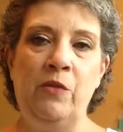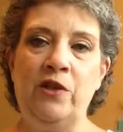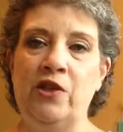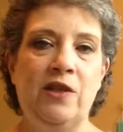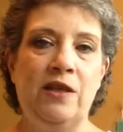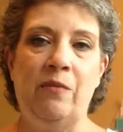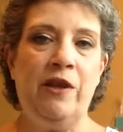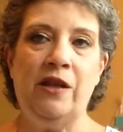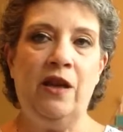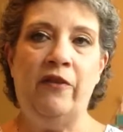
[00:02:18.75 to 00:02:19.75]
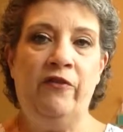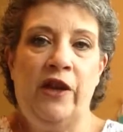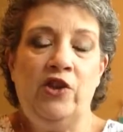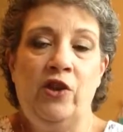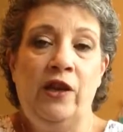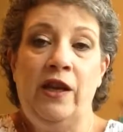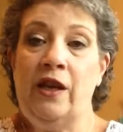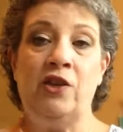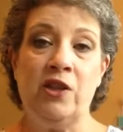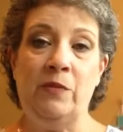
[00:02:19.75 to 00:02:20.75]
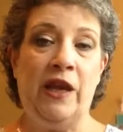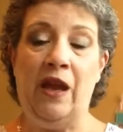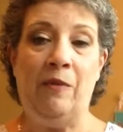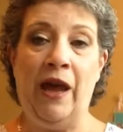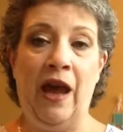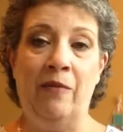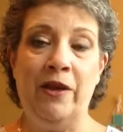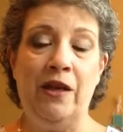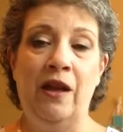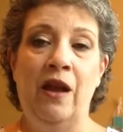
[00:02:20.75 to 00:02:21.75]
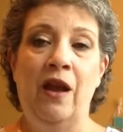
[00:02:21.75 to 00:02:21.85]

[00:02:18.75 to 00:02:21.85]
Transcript: was just something that eventually just became a habit.